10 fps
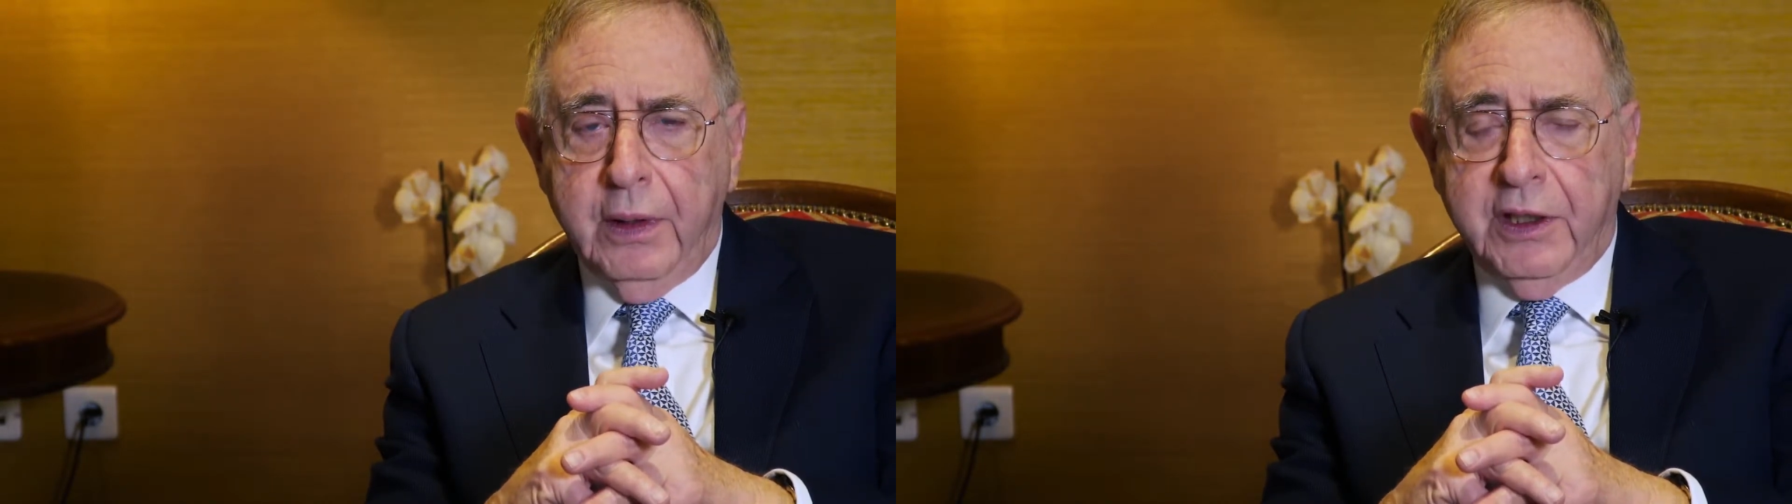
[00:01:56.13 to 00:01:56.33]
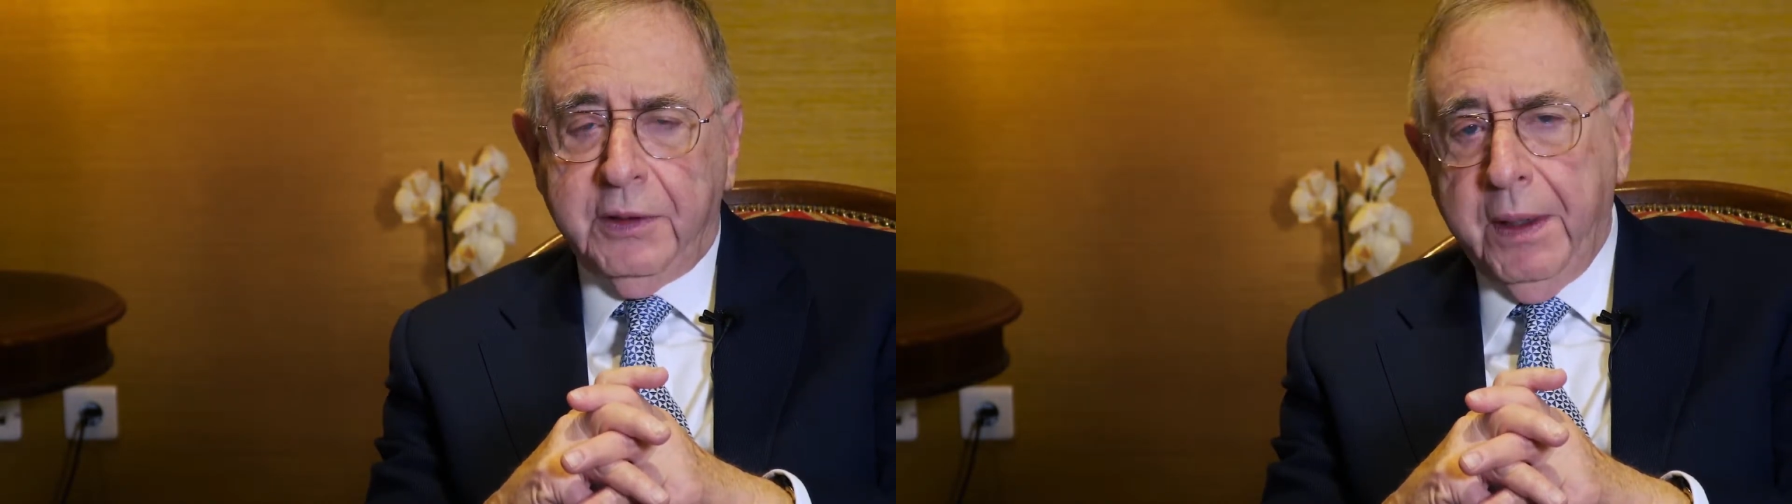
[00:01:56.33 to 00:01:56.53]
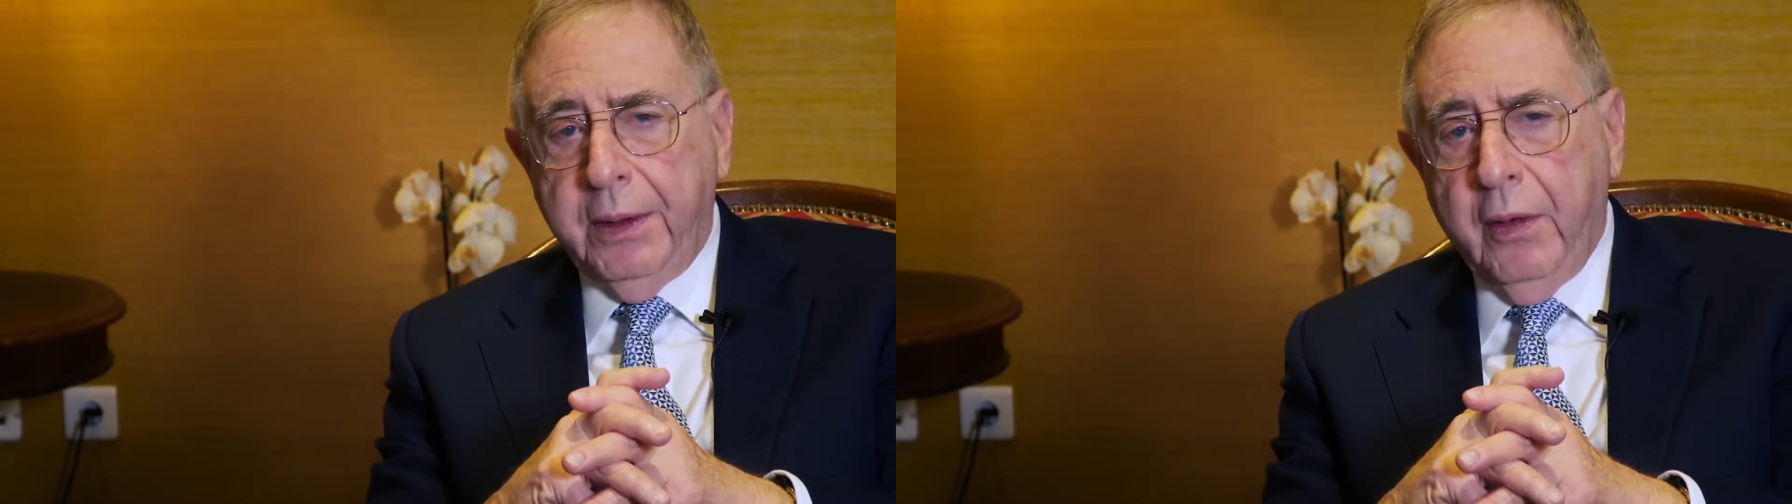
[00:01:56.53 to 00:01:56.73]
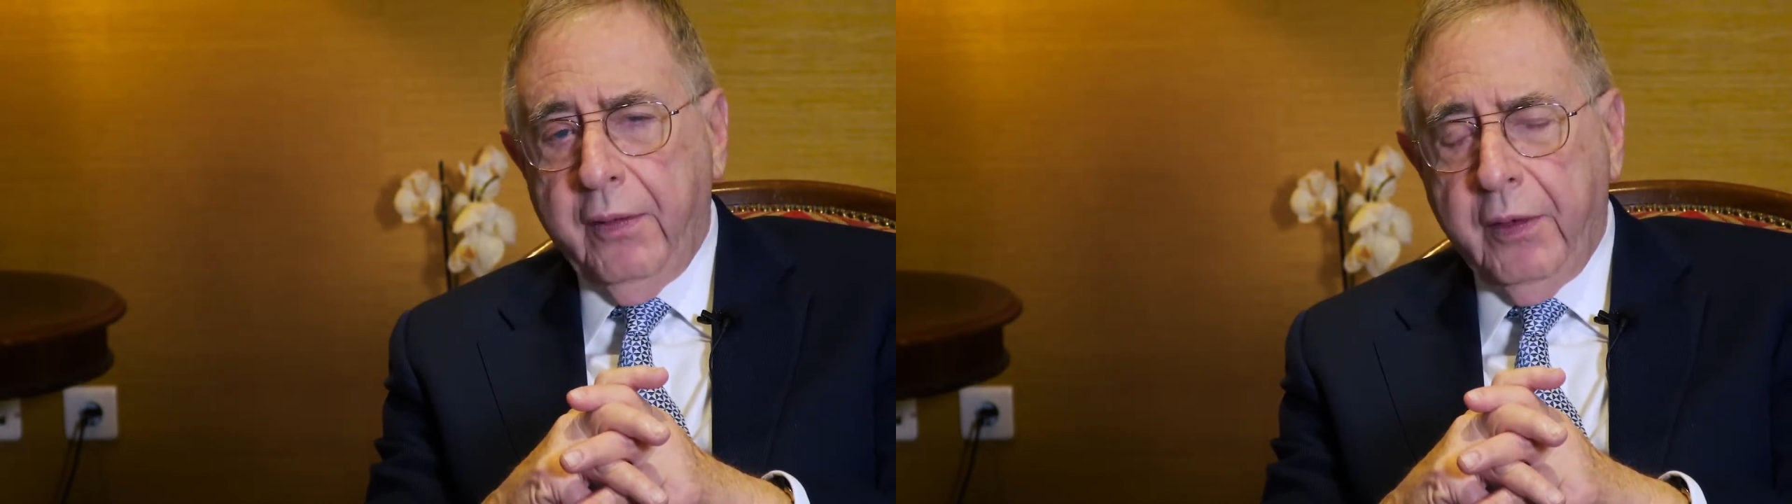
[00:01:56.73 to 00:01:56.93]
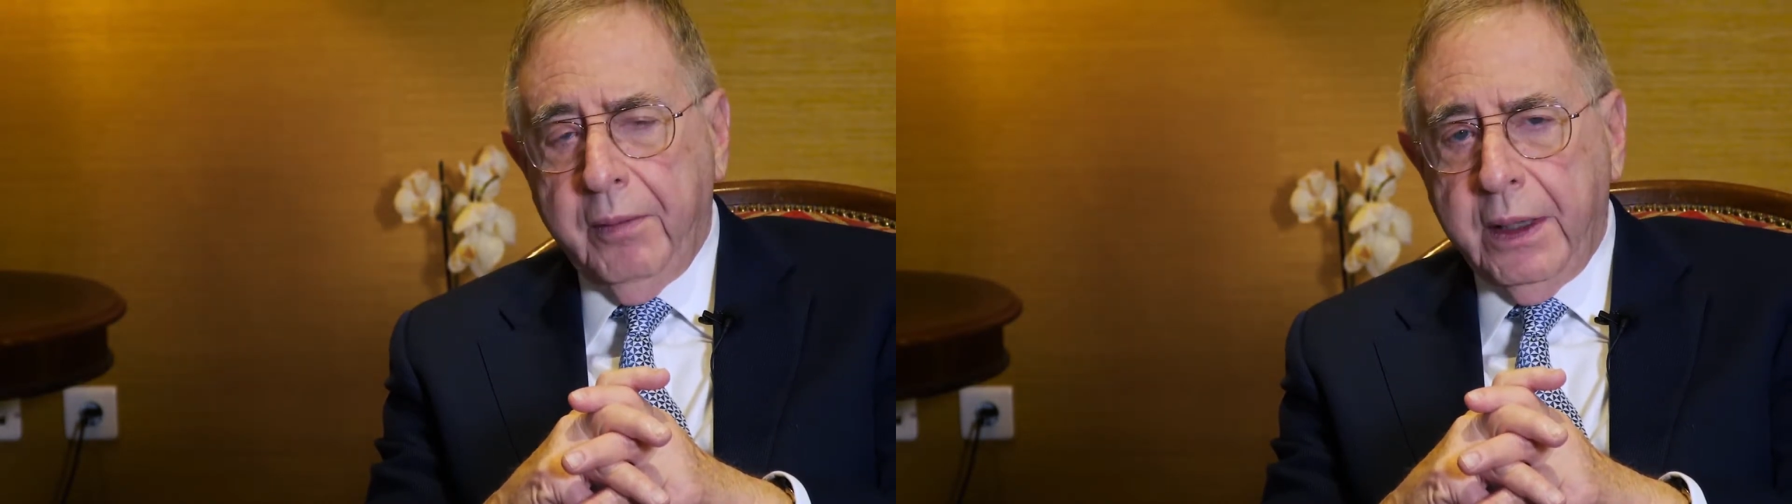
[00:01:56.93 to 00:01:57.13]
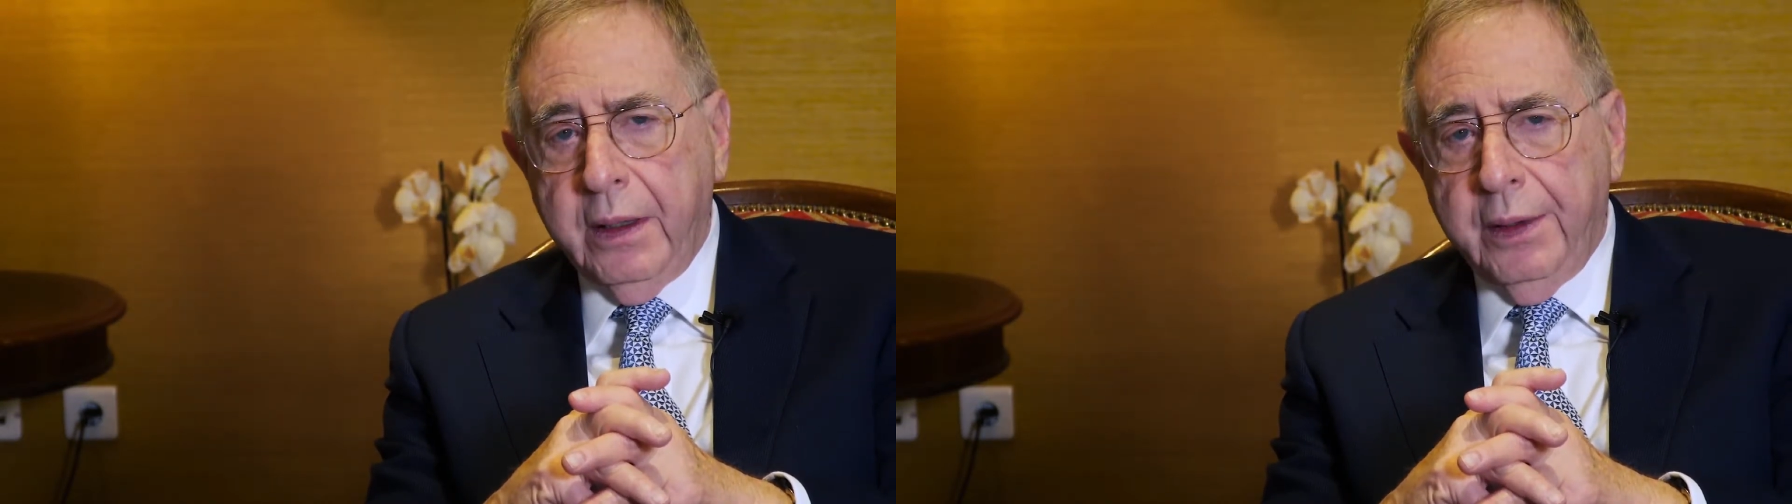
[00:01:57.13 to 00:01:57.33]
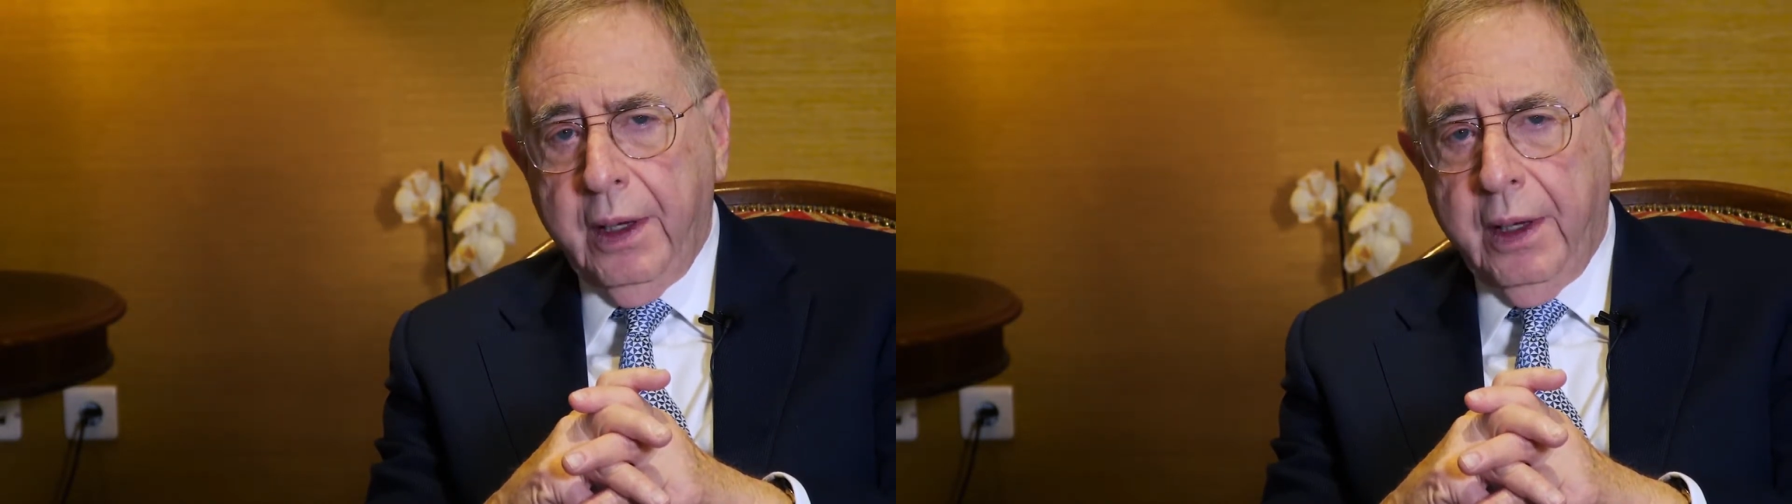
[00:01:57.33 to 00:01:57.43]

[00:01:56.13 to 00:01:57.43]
to spend over $1 million